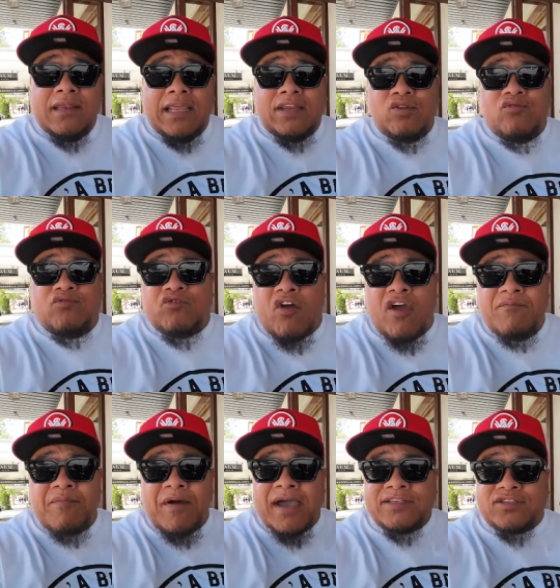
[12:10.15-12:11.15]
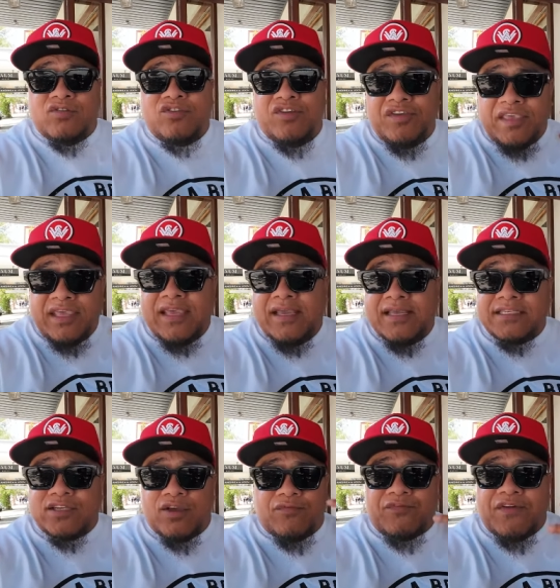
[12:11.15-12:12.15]
They do drive-bys on your ears,
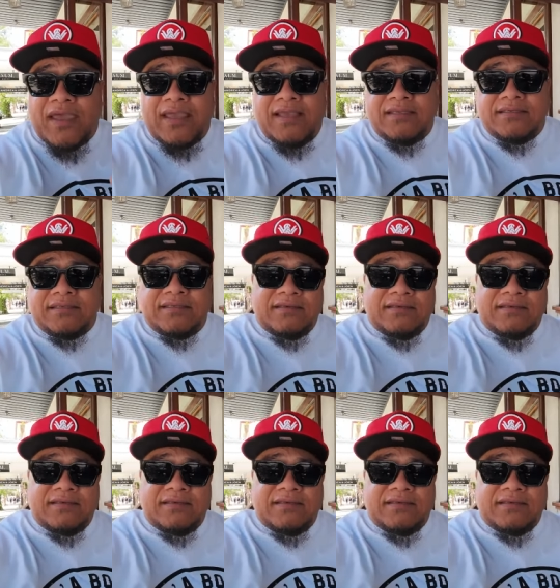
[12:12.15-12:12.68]
you know, your like, face.